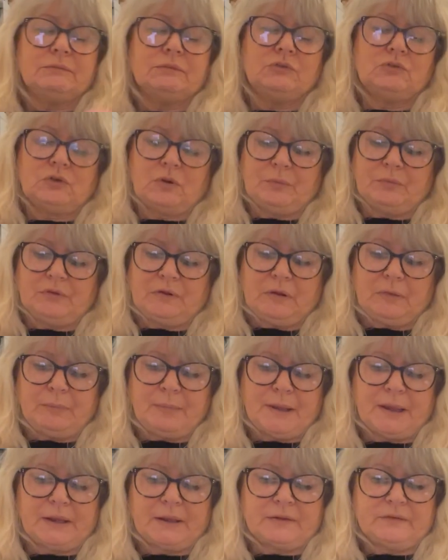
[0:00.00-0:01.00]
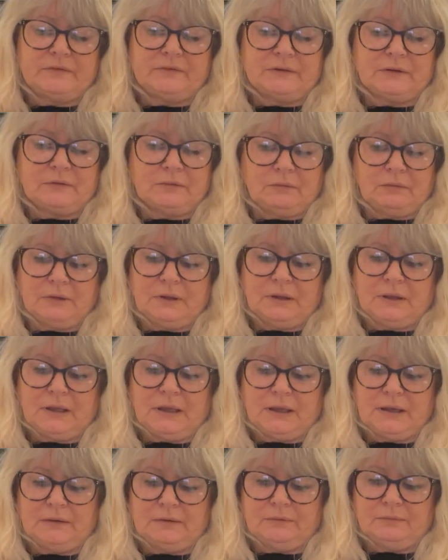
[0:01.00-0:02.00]
Drops Alpaca Silk
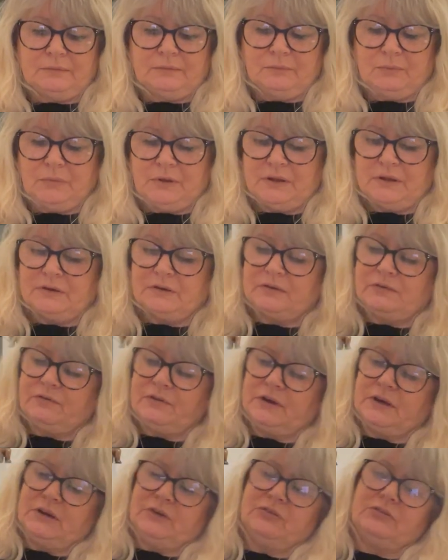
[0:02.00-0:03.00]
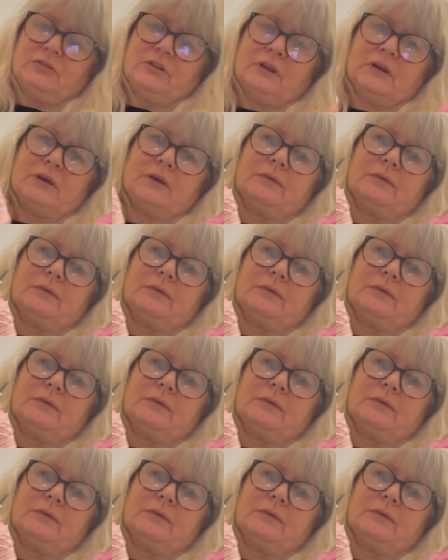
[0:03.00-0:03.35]
in with it to finish the